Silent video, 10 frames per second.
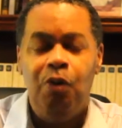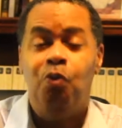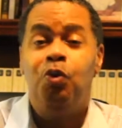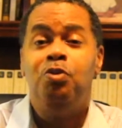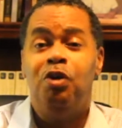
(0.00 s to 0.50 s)

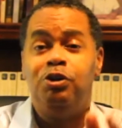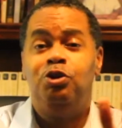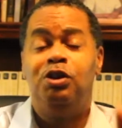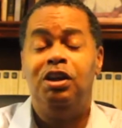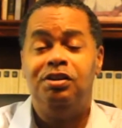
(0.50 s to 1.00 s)
We want
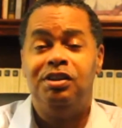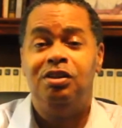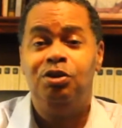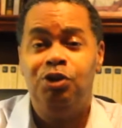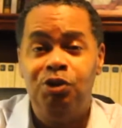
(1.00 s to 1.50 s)
you to continue
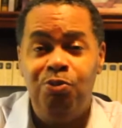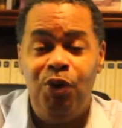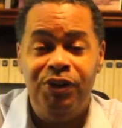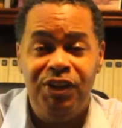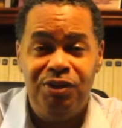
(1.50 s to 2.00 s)
to
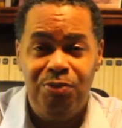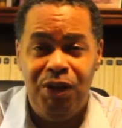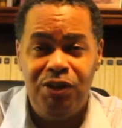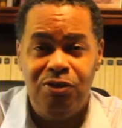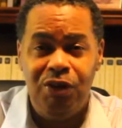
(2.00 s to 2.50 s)
support this
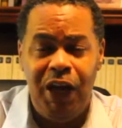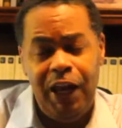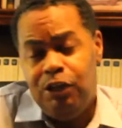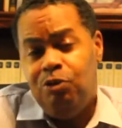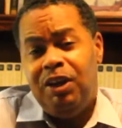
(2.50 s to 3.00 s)
ministry,
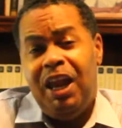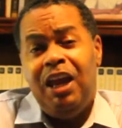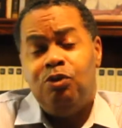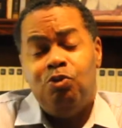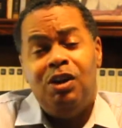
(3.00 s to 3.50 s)
and you
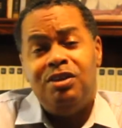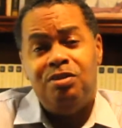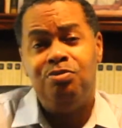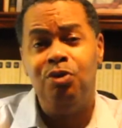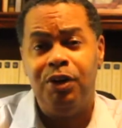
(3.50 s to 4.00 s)
can really
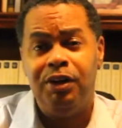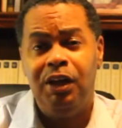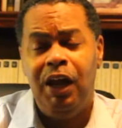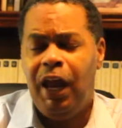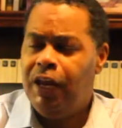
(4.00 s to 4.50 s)
support it.
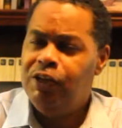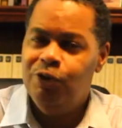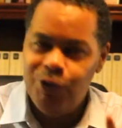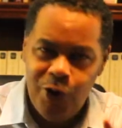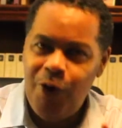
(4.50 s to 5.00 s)
And
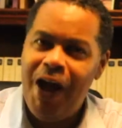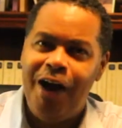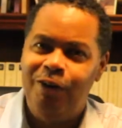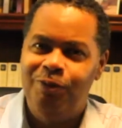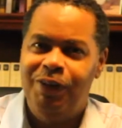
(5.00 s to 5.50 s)
you know
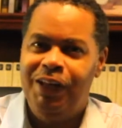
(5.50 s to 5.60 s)
how.